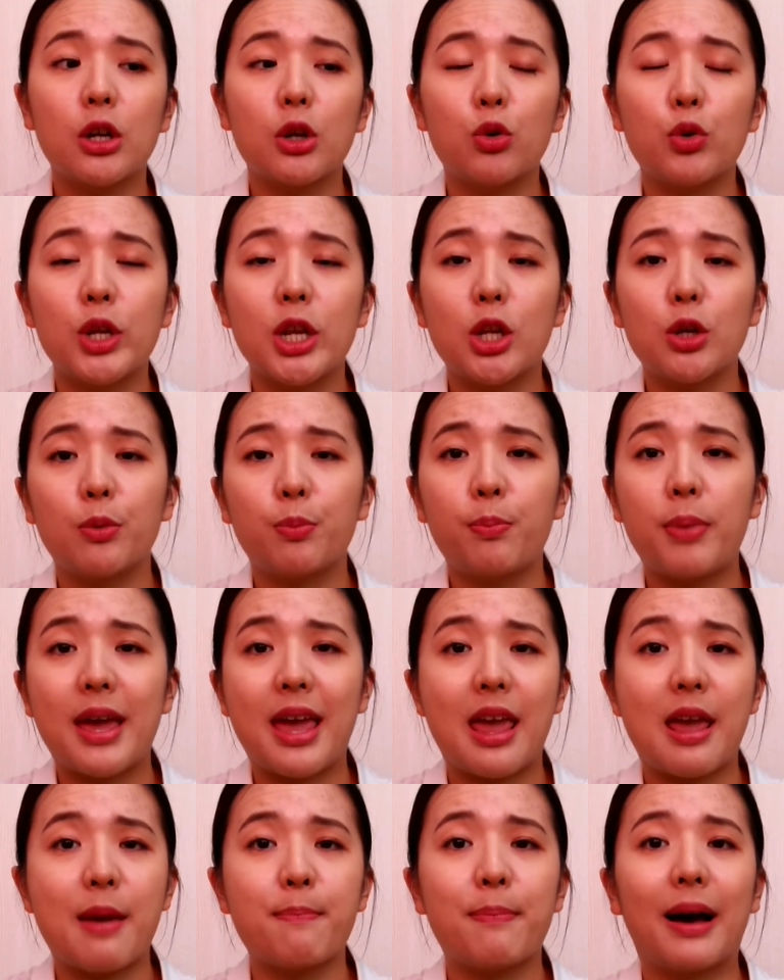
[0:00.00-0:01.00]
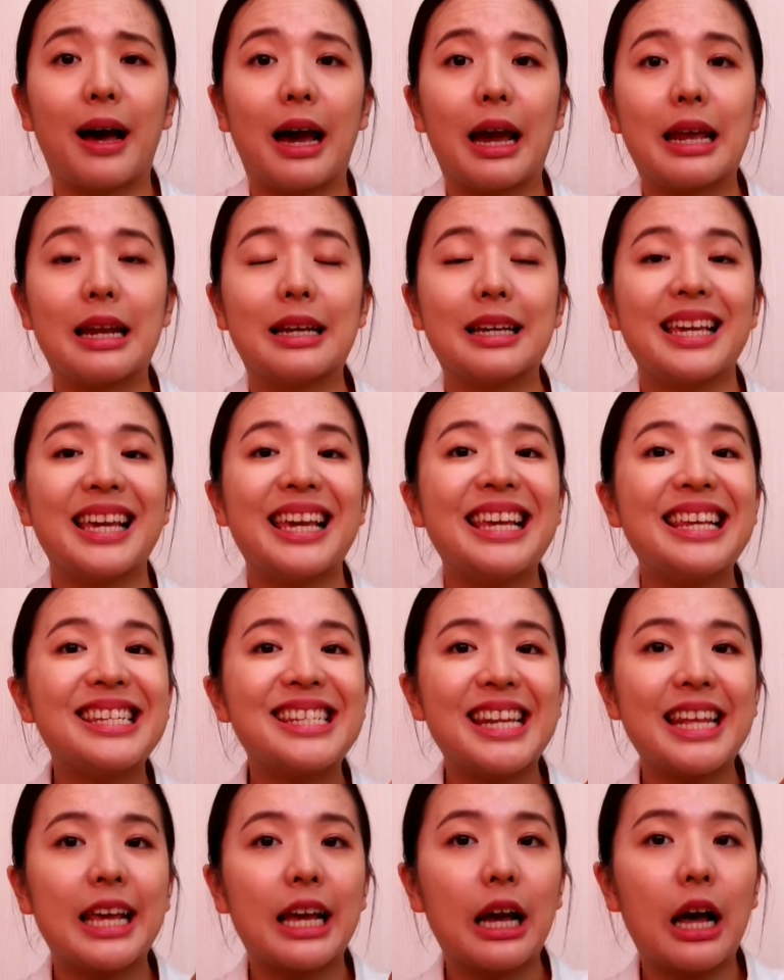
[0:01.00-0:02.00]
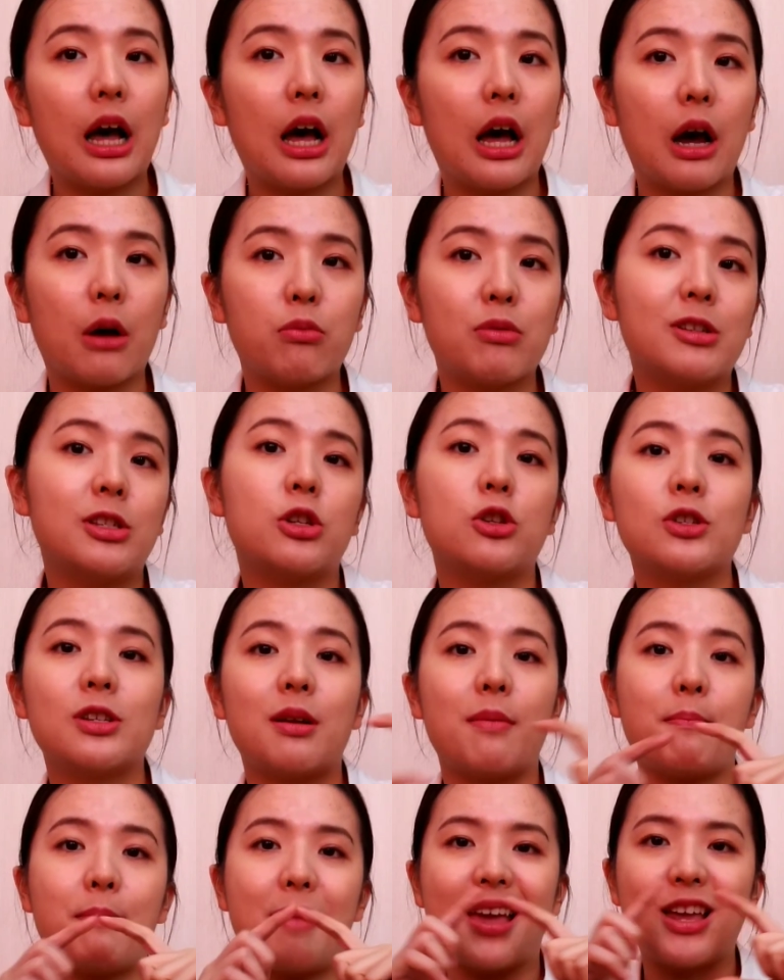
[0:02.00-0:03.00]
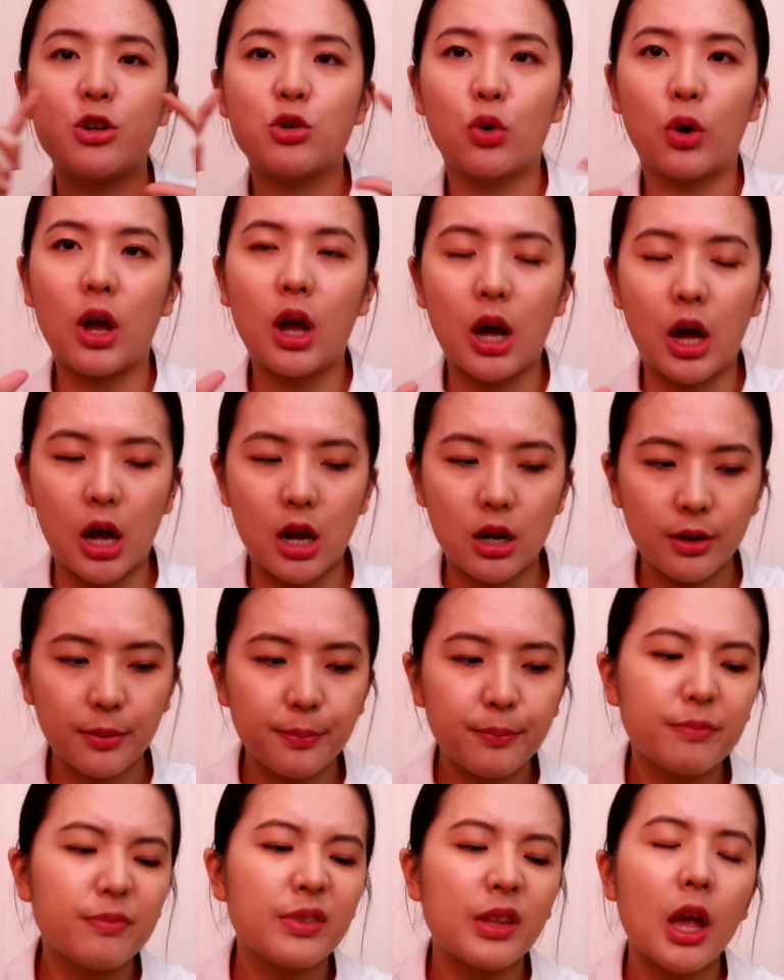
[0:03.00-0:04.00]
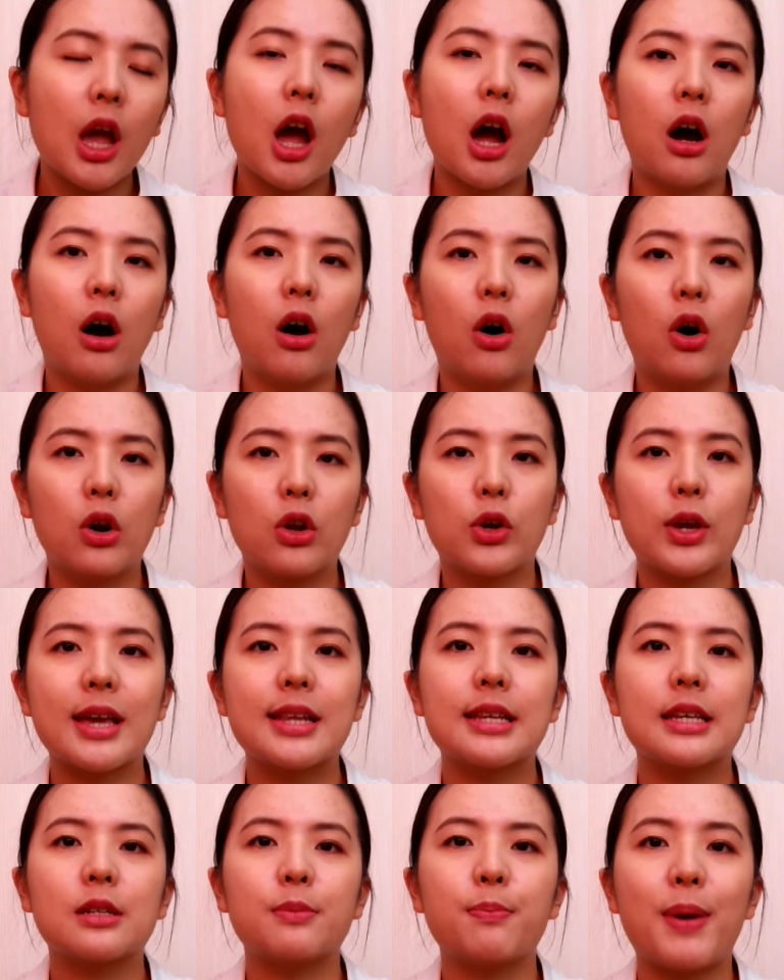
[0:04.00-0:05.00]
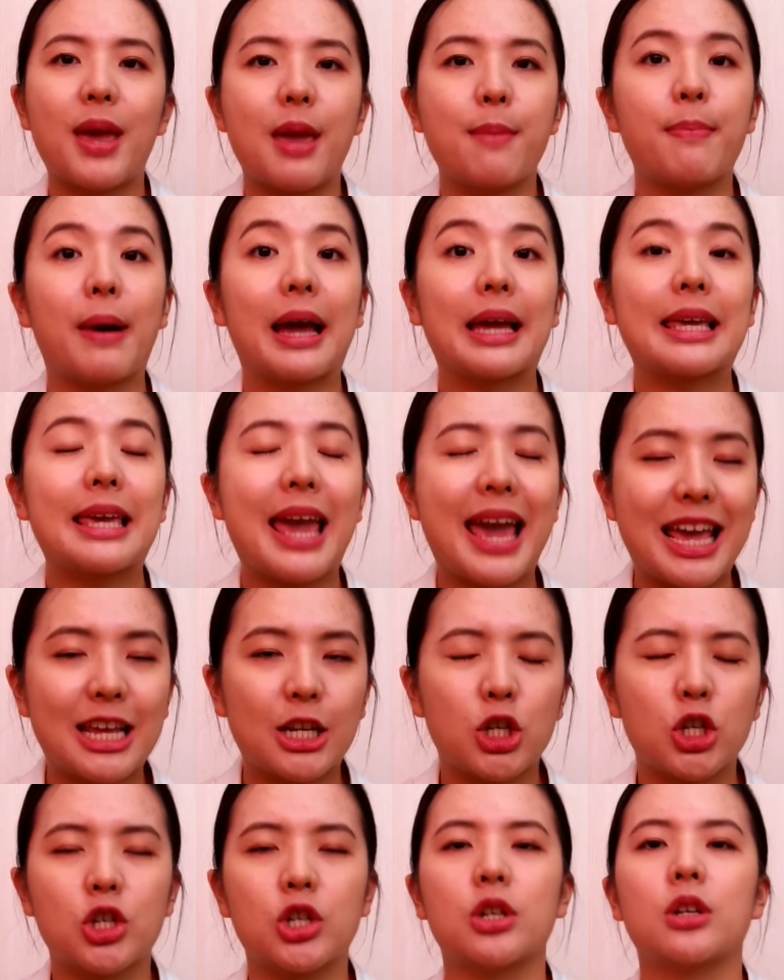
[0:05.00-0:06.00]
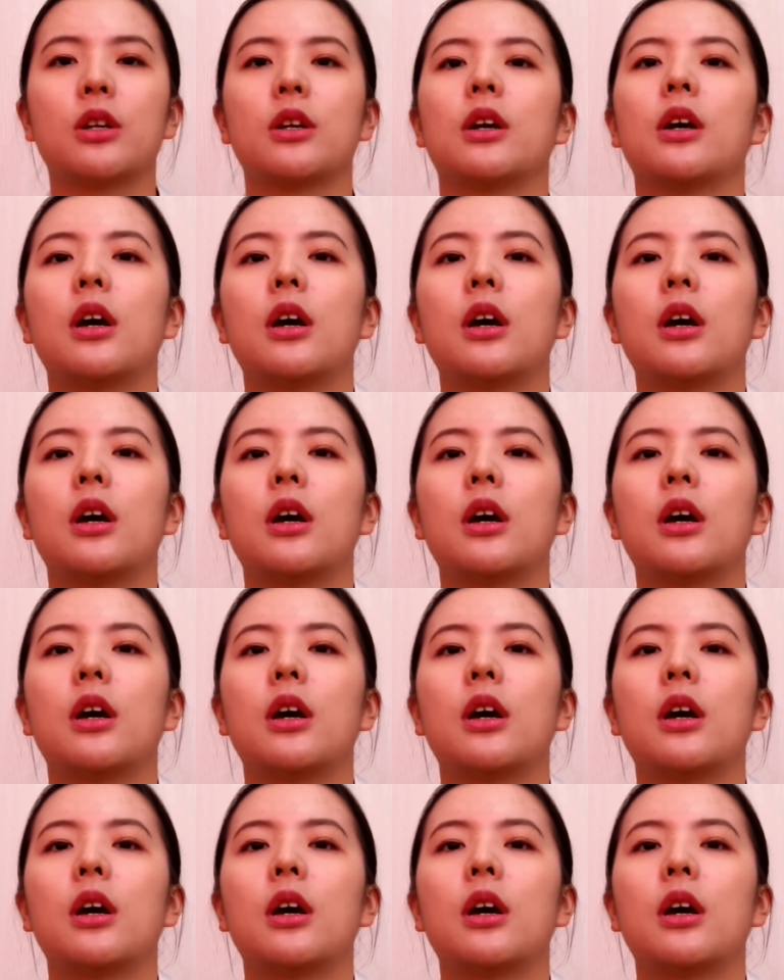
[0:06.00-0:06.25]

you need to pay by the eSlink card, which is the Metro card, or you can just pay by cash.